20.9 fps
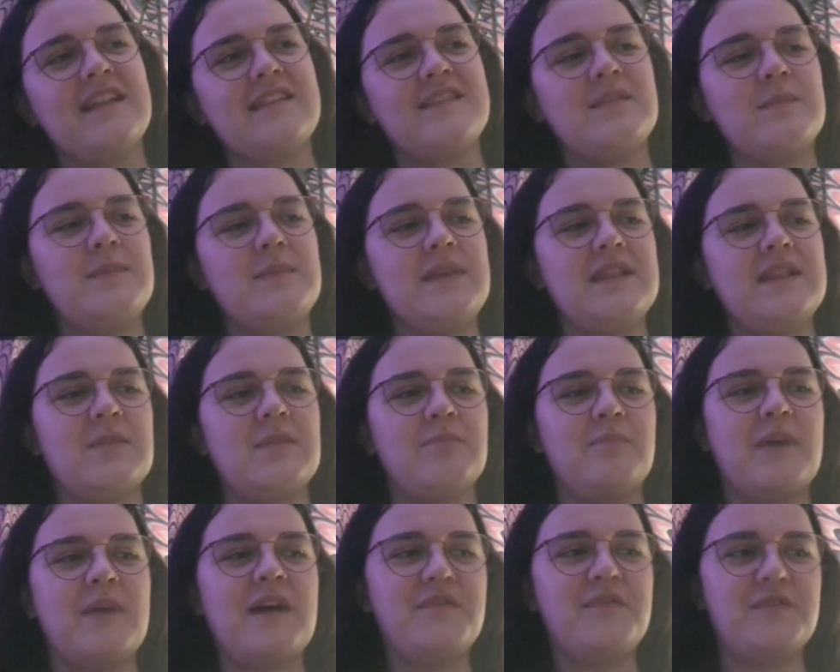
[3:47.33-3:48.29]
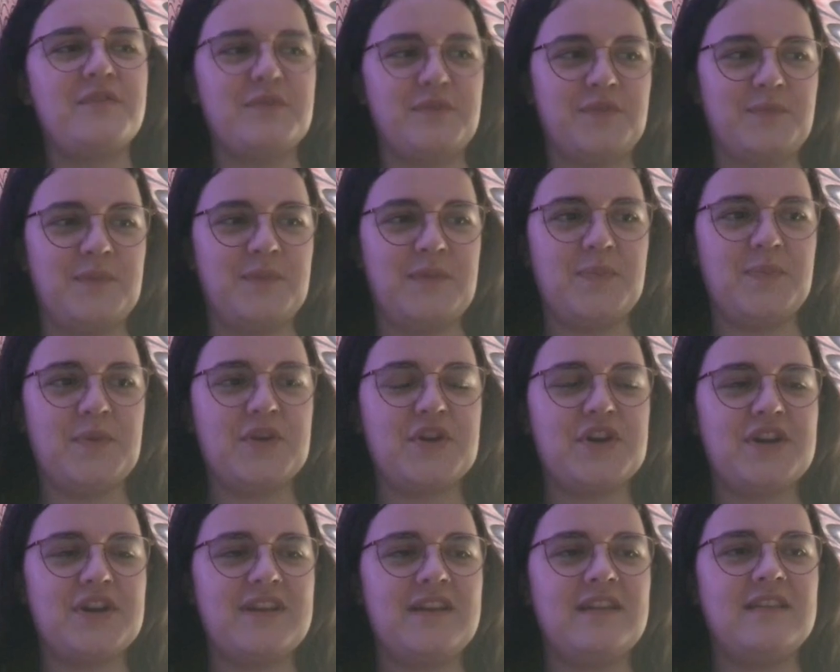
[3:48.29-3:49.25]
to me, that baffles me
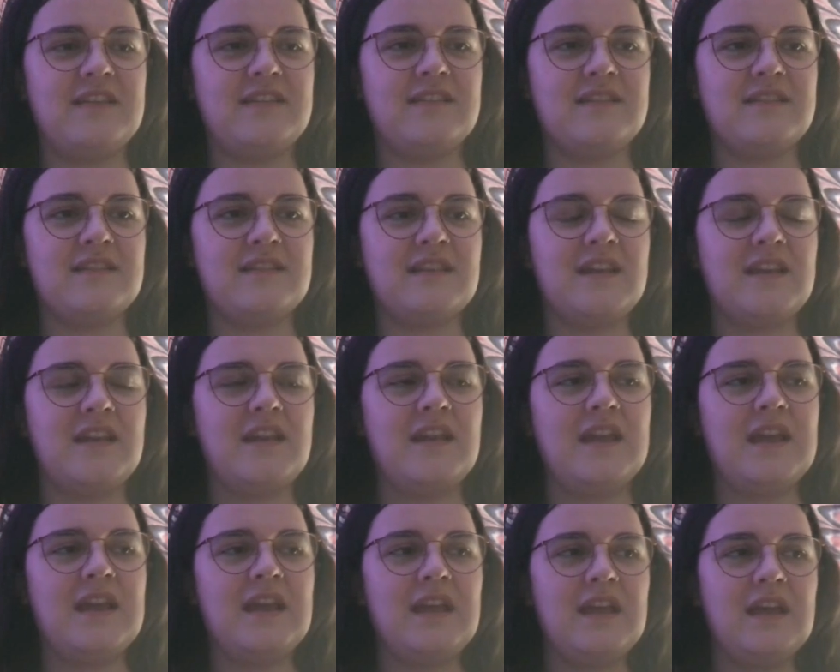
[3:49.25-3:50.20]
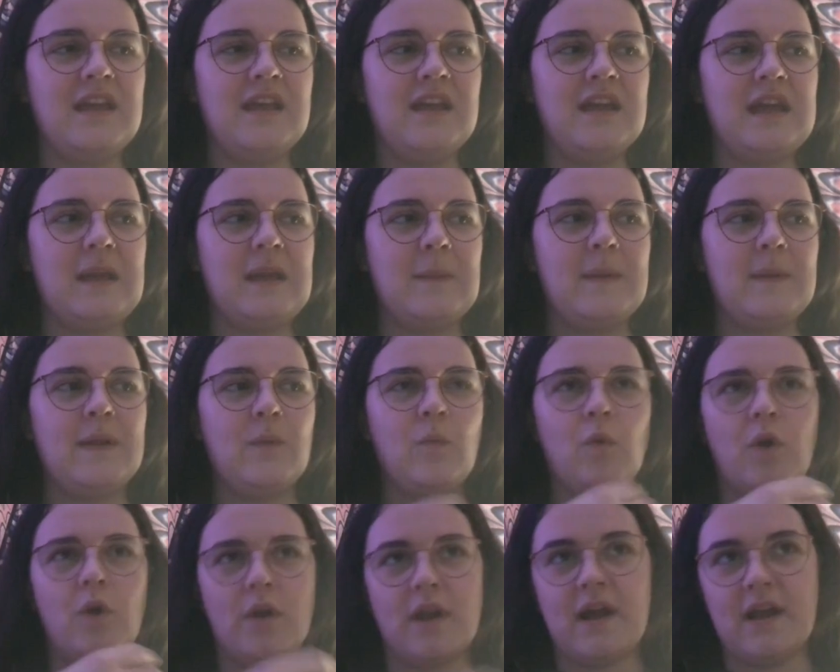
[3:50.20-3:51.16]
because, well,
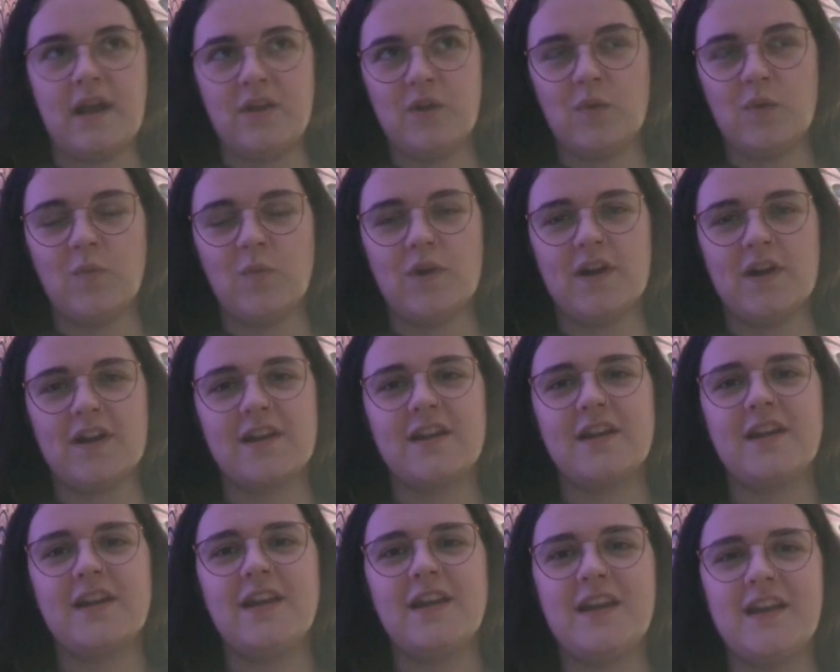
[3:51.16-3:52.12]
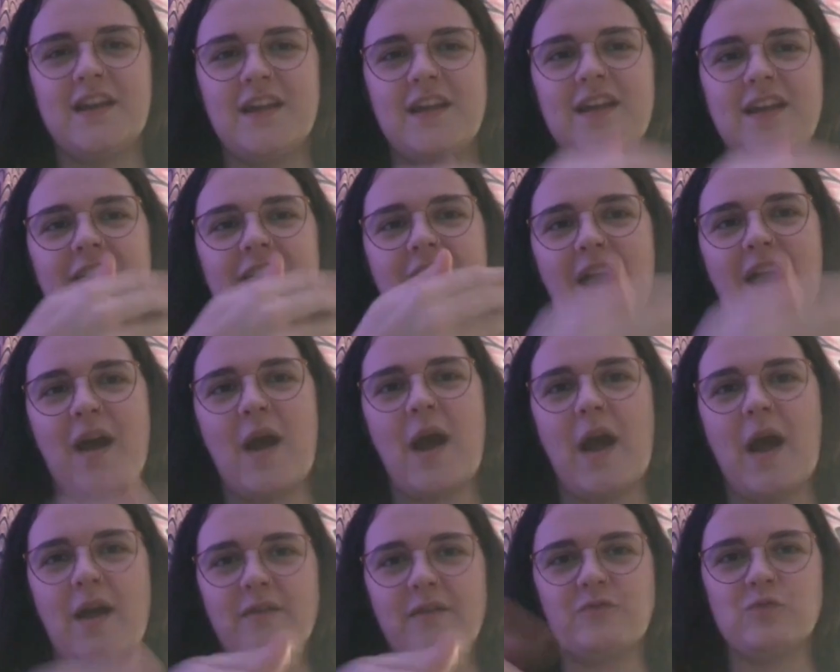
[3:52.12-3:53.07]
one, I don't work
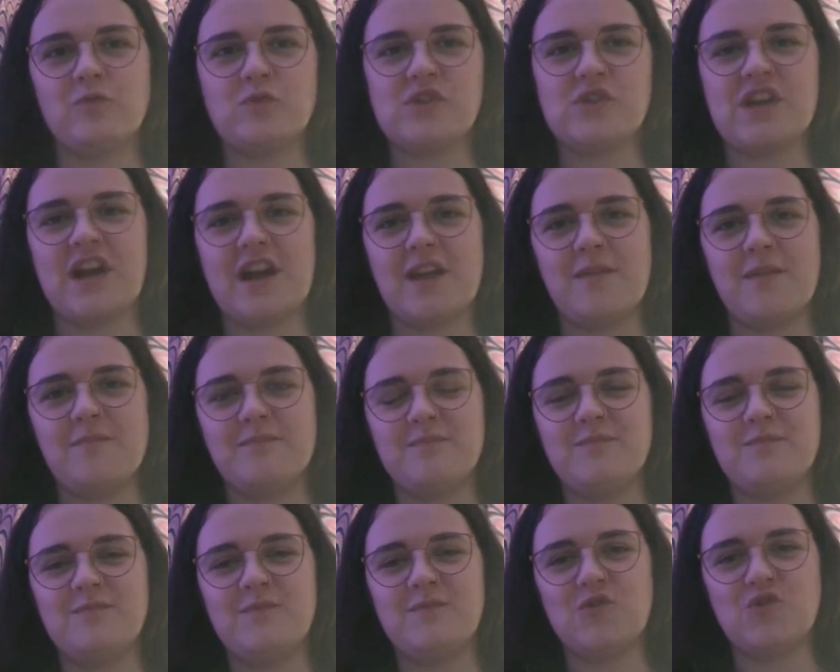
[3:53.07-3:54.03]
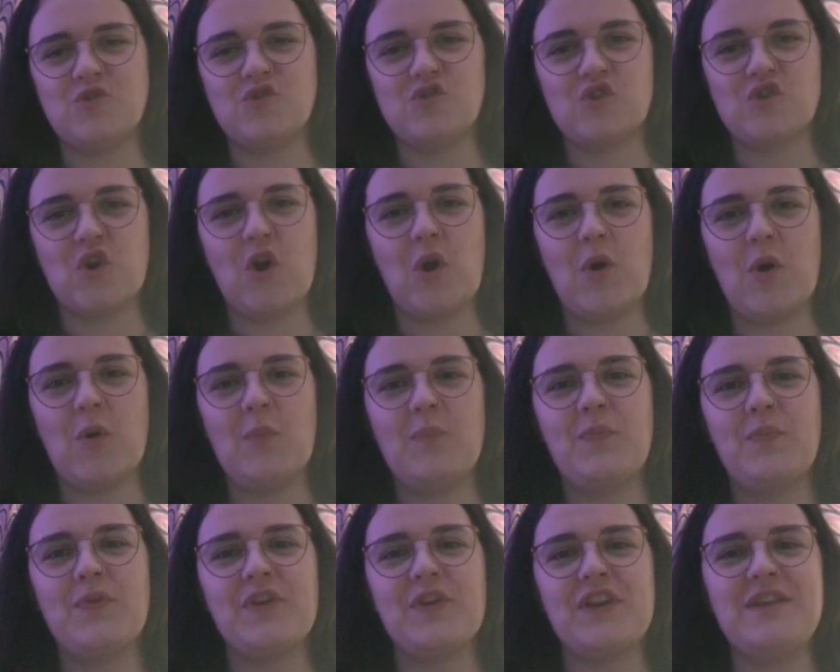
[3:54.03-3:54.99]
a full-time job.
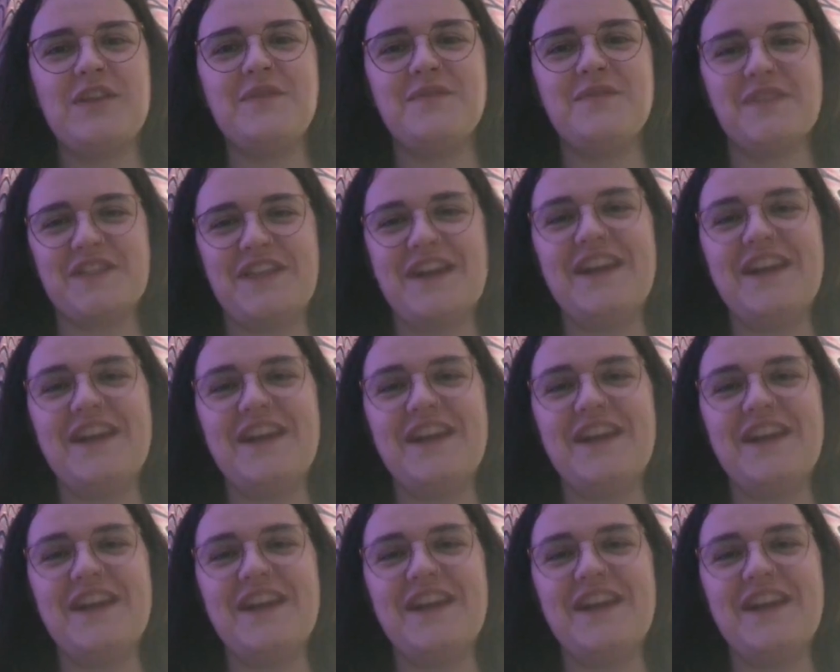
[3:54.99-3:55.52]
Even